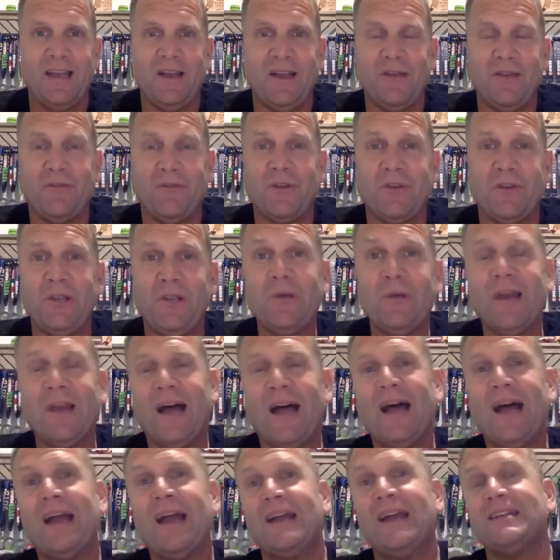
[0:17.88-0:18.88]
for you and
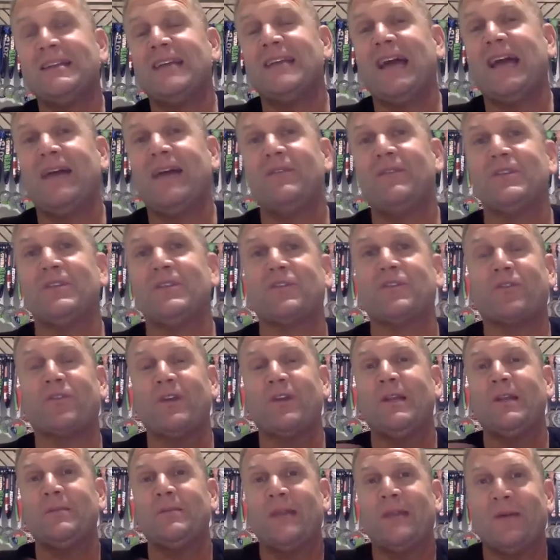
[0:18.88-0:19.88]
I to have this
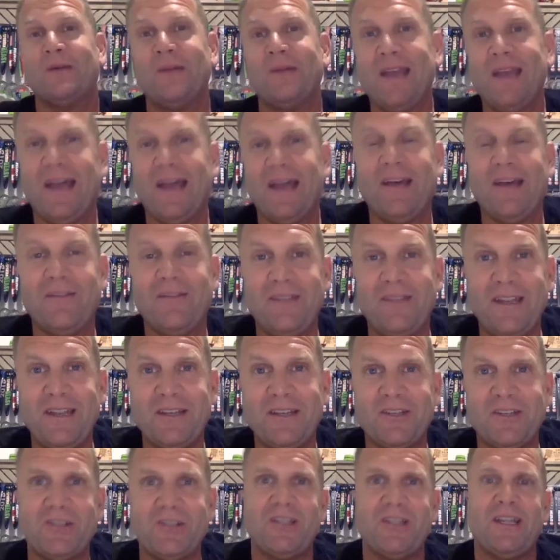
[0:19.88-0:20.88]
freedom that we have
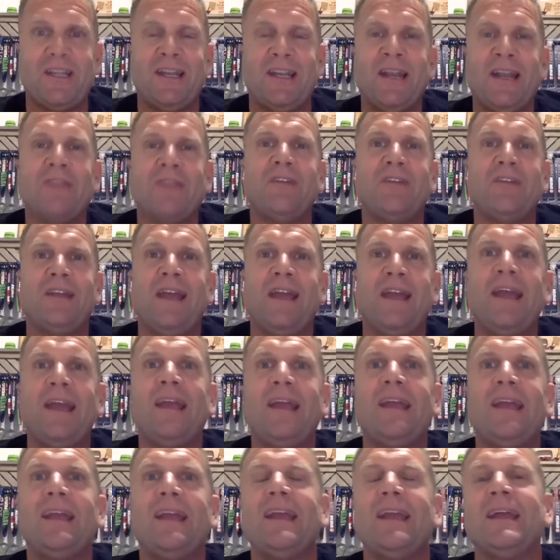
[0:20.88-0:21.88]
each and every
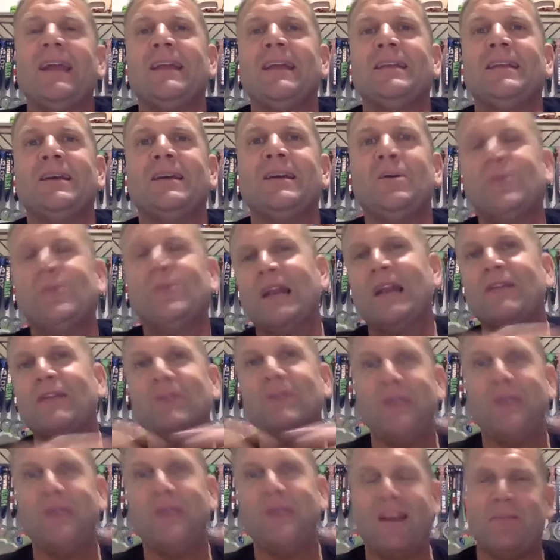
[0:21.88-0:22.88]
day. And whatever
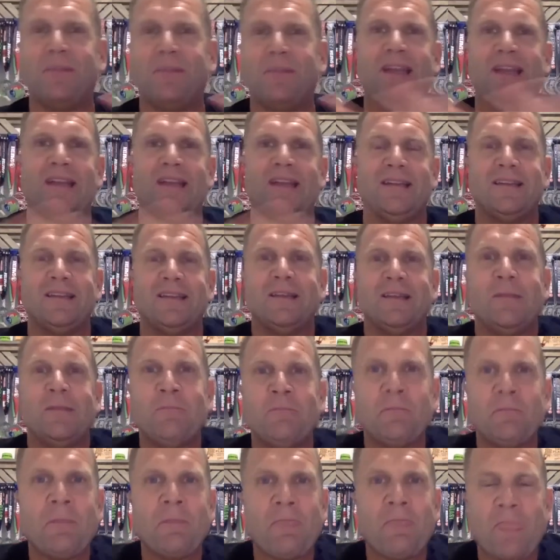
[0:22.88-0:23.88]
you have planned
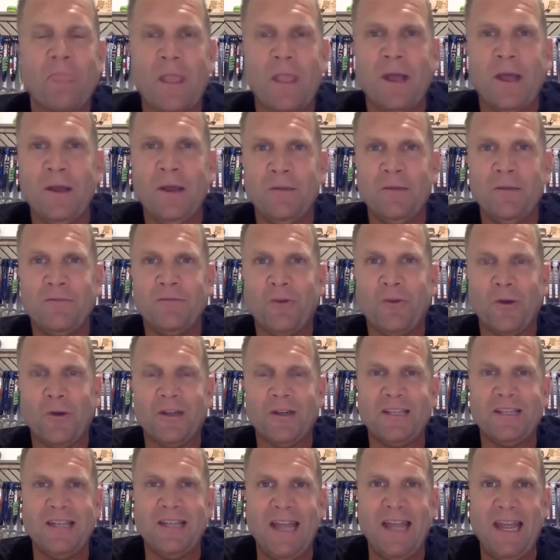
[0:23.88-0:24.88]
for
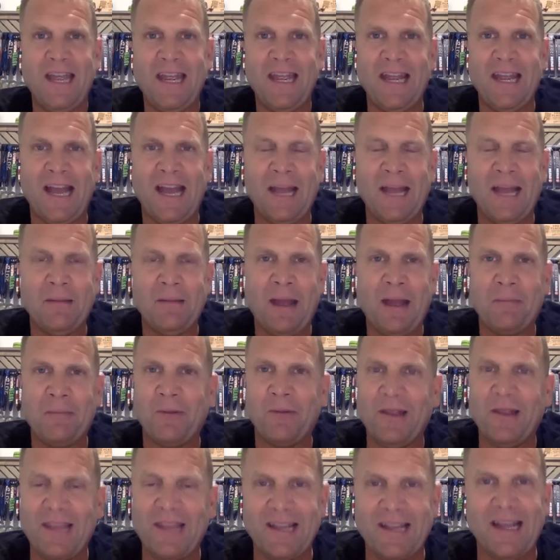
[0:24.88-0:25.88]
today, I
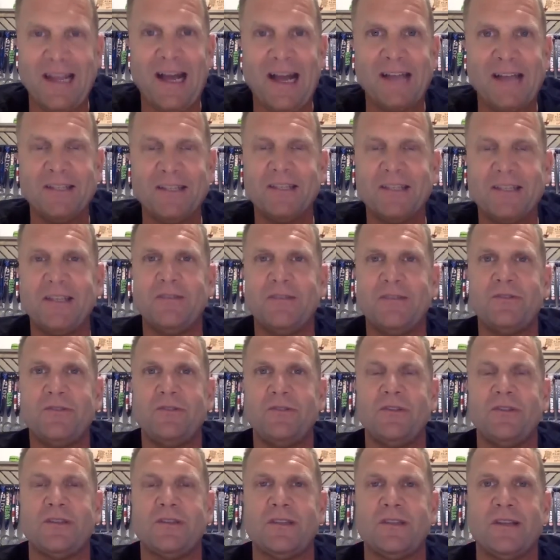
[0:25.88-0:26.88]
pray that God just gives you
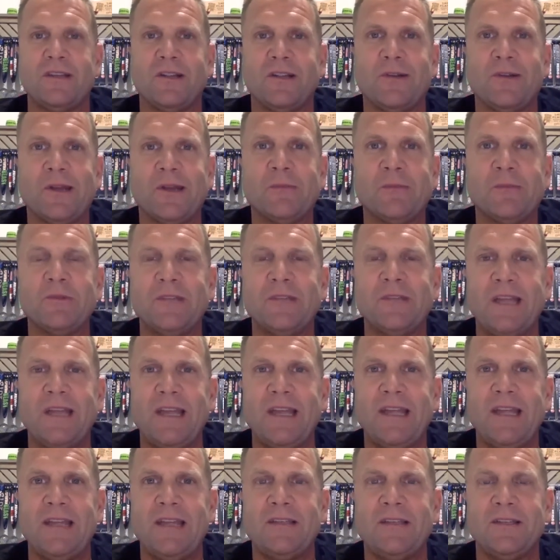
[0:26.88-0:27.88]
just an incredible
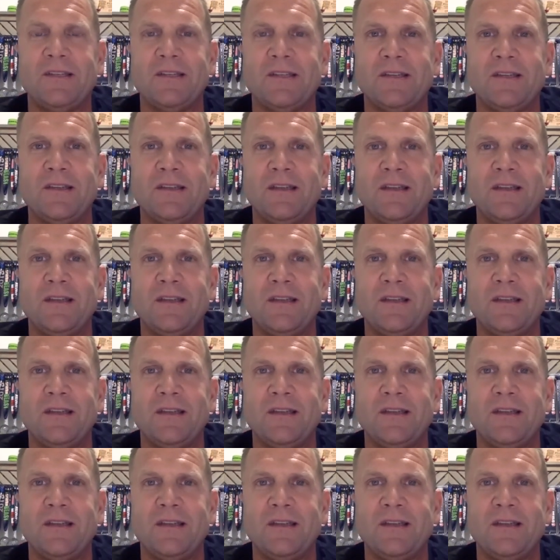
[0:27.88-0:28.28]
day to